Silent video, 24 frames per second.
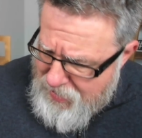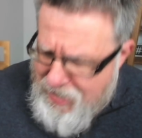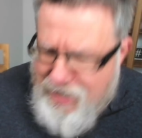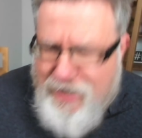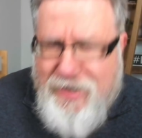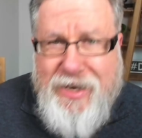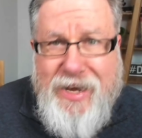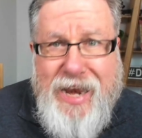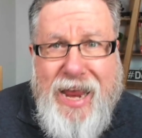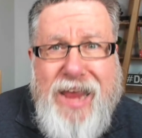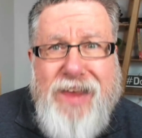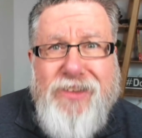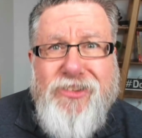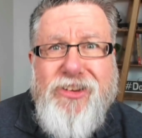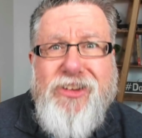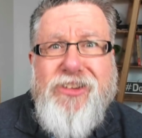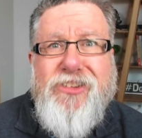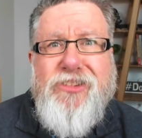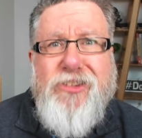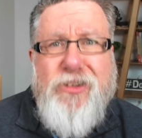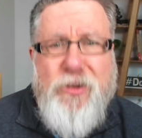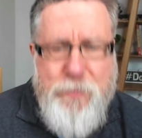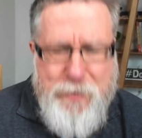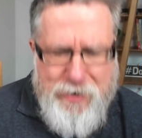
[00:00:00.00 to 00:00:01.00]
Today's
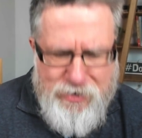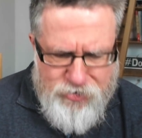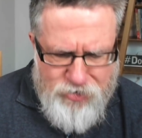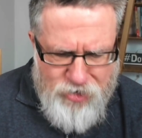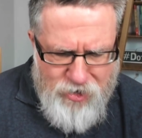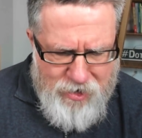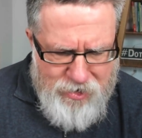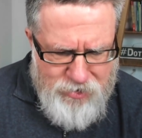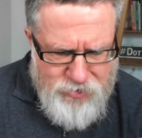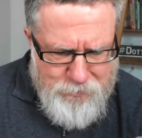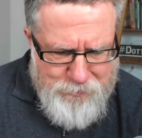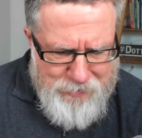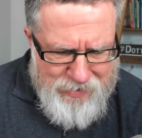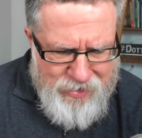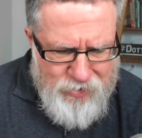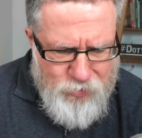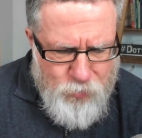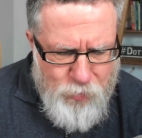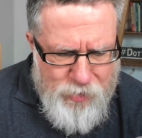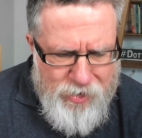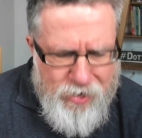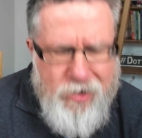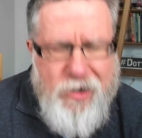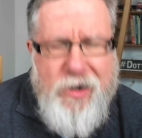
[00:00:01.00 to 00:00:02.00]
is especially awesome because
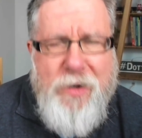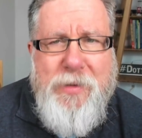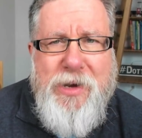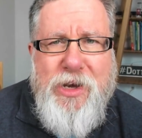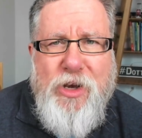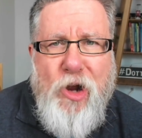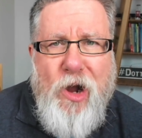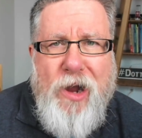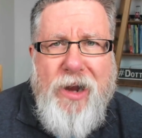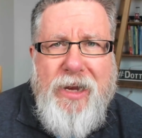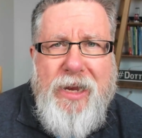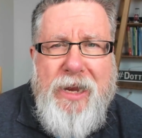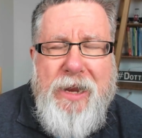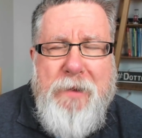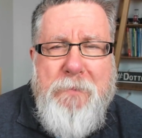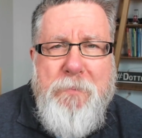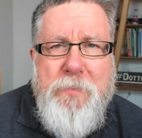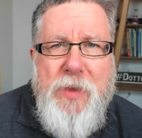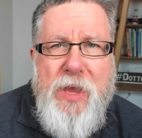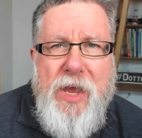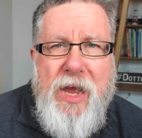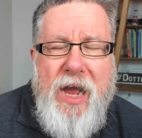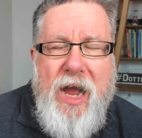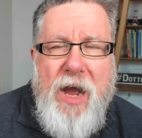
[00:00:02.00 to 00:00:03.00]
we are going to be talking
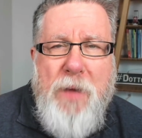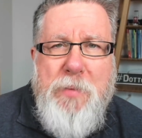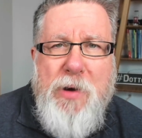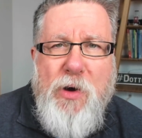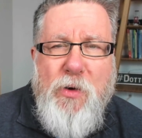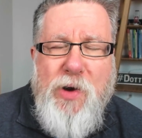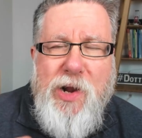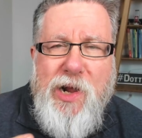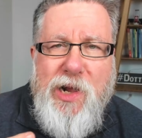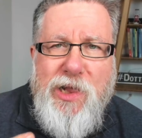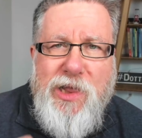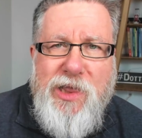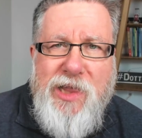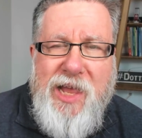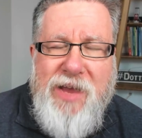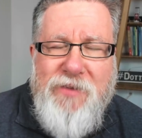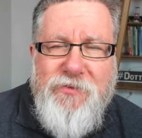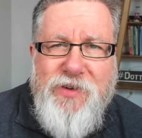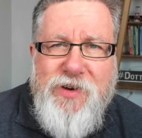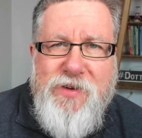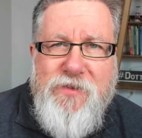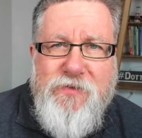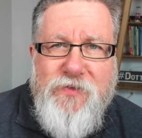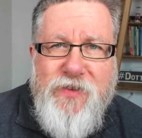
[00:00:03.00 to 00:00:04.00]
about
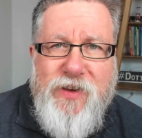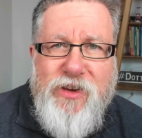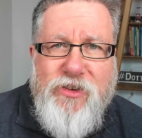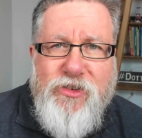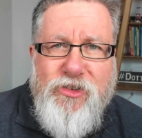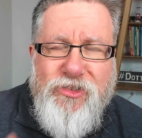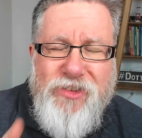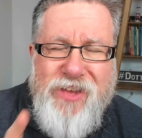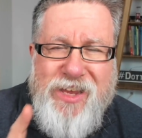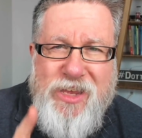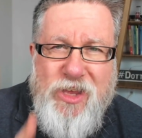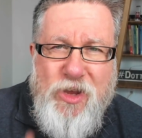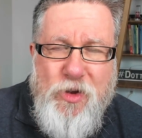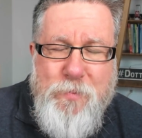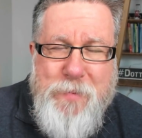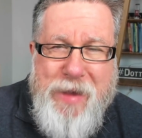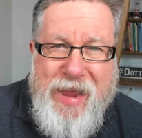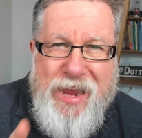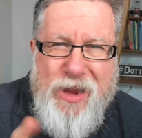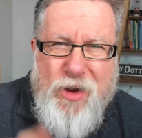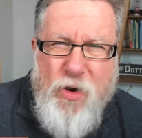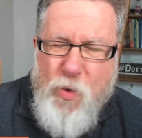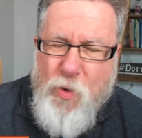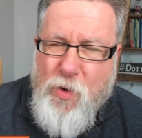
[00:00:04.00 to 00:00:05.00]
11 features that you
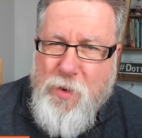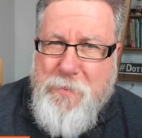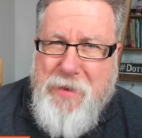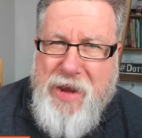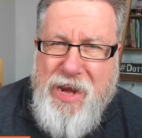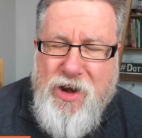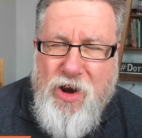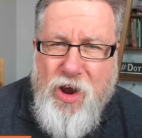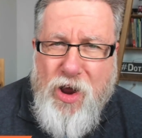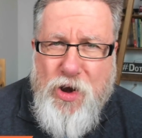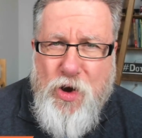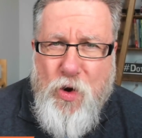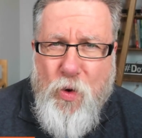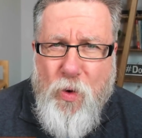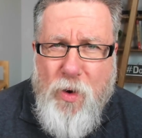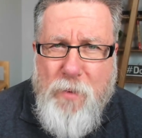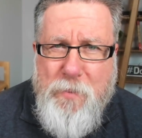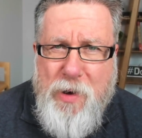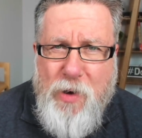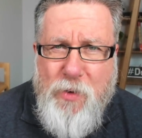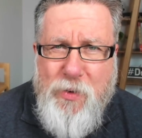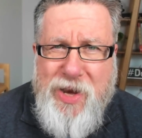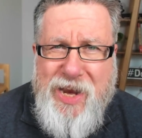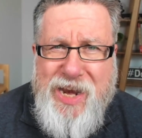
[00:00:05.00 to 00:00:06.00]
may or may not know
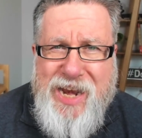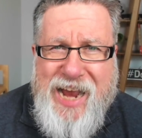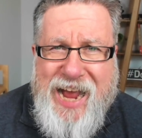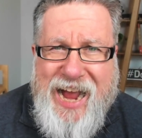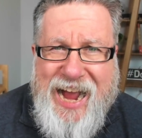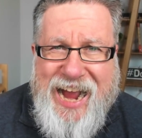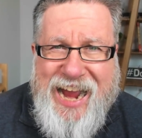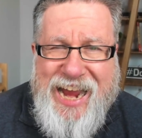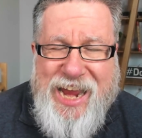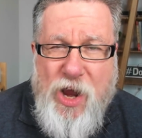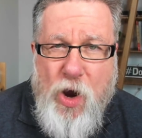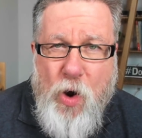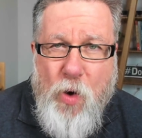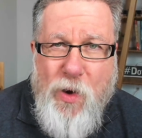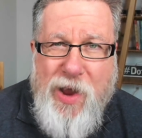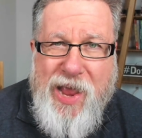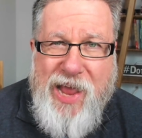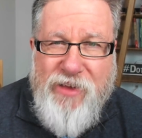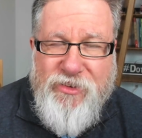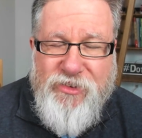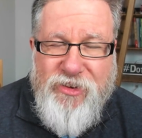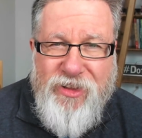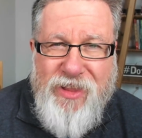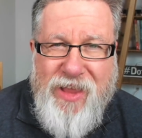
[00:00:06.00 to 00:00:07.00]
about in
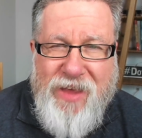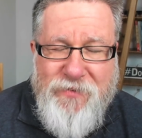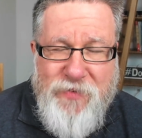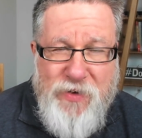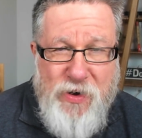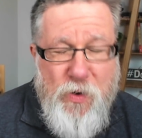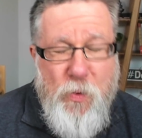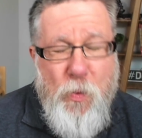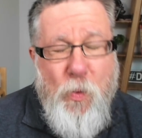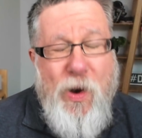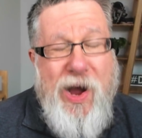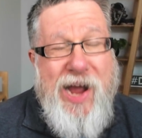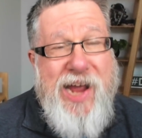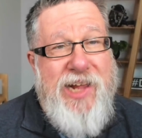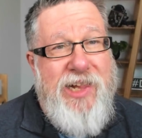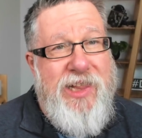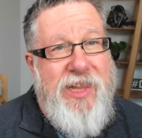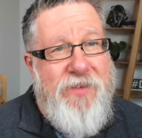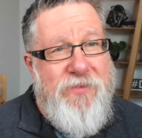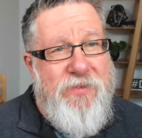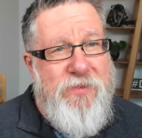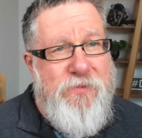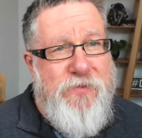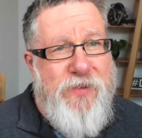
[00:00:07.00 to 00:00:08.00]
iOS 11. Why
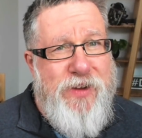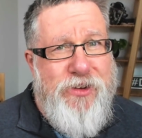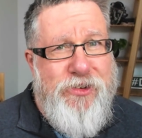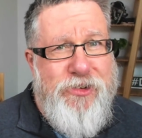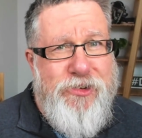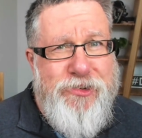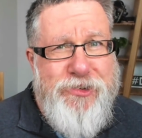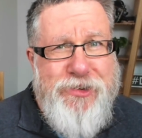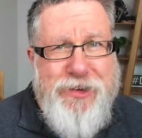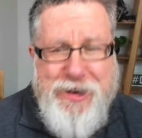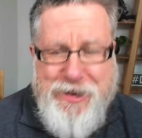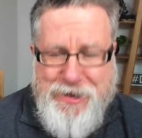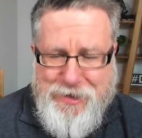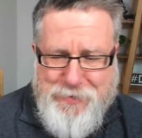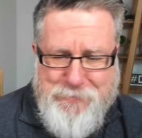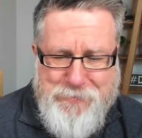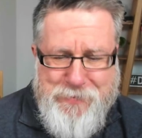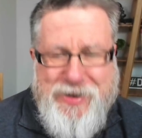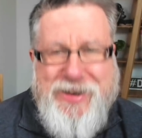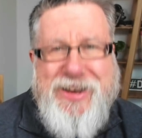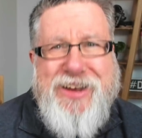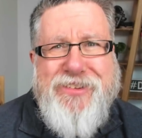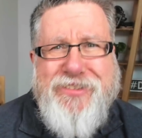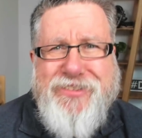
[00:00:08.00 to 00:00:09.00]
11 features?
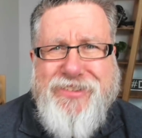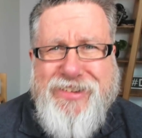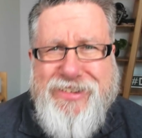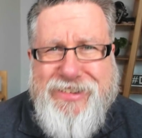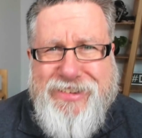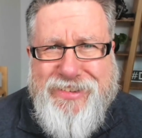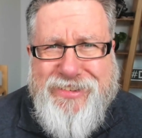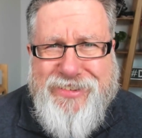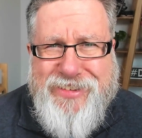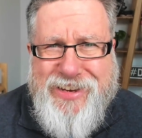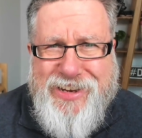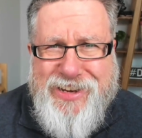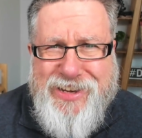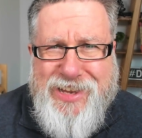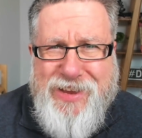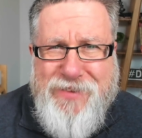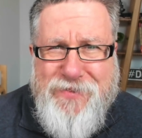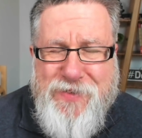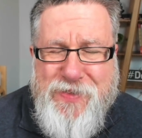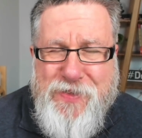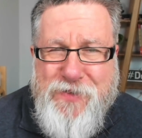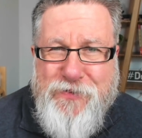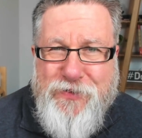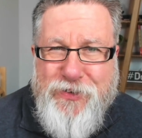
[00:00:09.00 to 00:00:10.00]
Because this is the
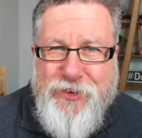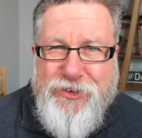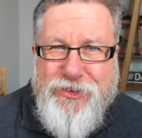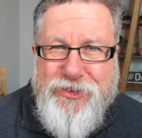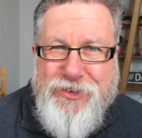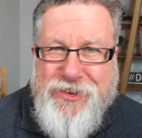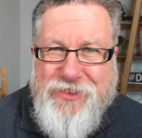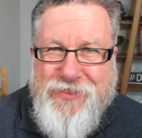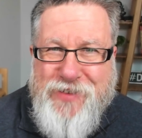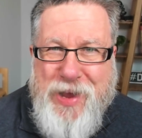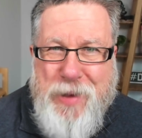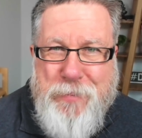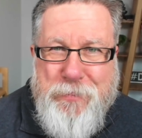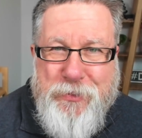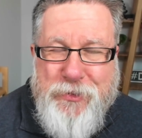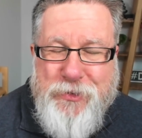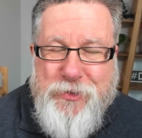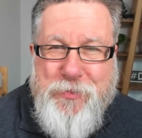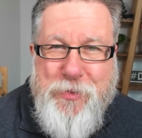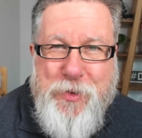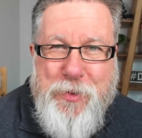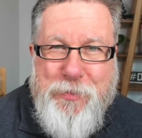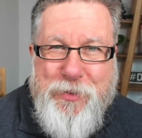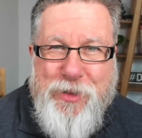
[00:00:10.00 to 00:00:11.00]
11th version of Apple's
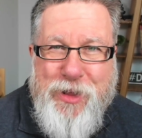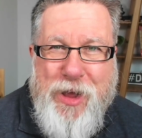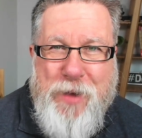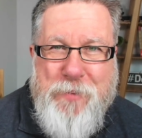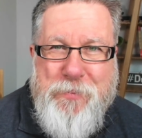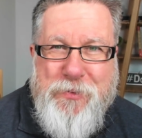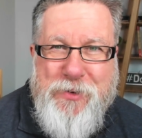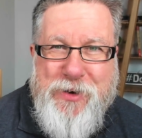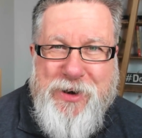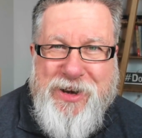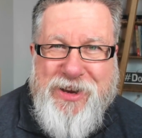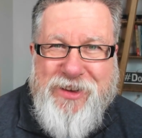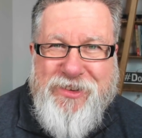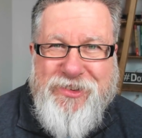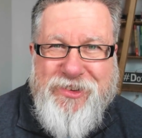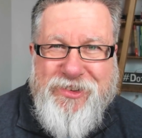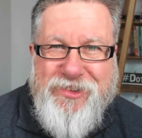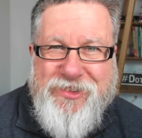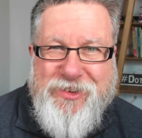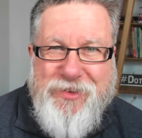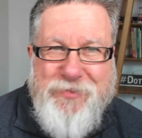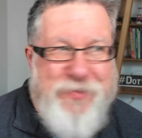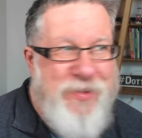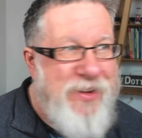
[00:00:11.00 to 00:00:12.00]
mobile operating
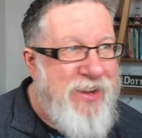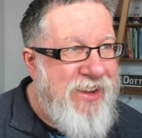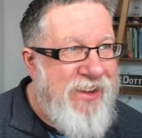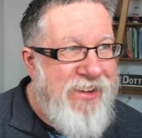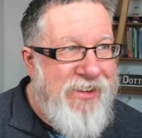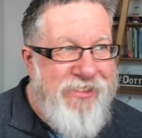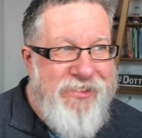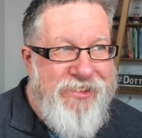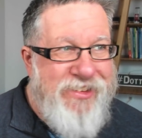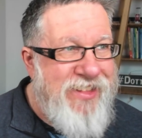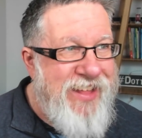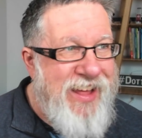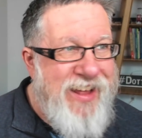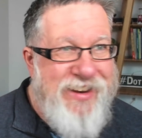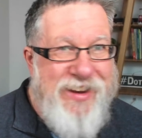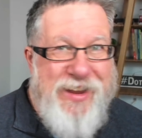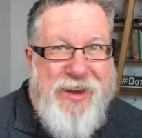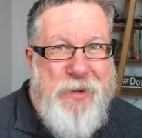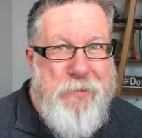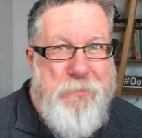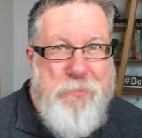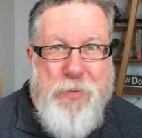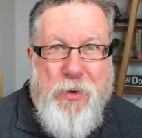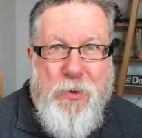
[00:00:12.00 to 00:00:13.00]
system. Isn't that
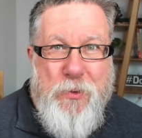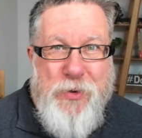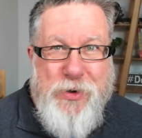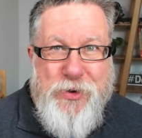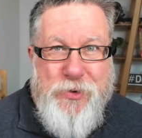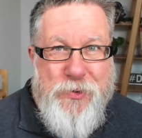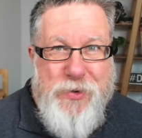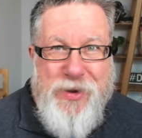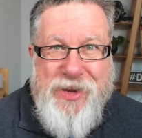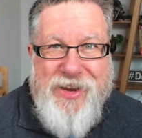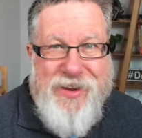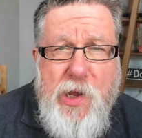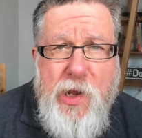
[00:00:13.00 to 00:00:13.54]
like poetry?